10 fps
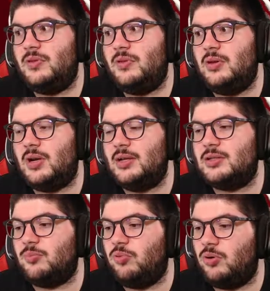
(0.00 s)
the United
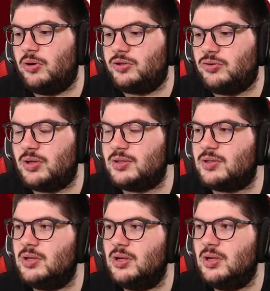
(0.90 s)
Supporters
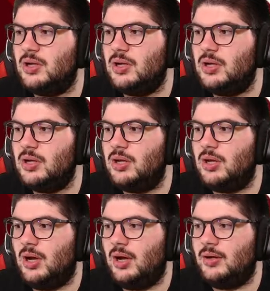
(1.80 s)
Trust
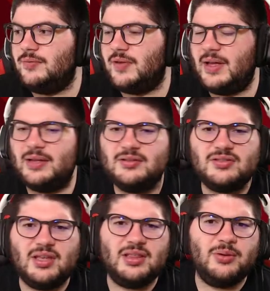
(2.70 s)
uh, fans
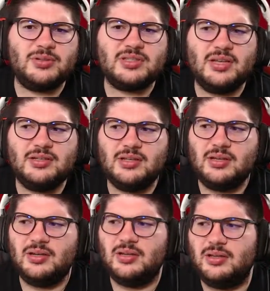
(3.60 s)
thing that was sent
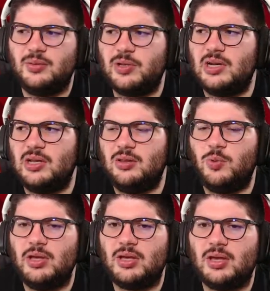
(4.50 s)
in at the beginning of the
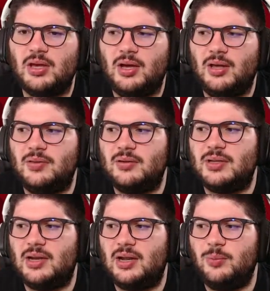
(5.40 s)
week. Uh, their
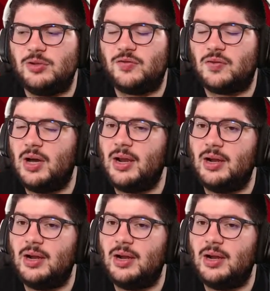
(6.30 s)
deadline was Friday, and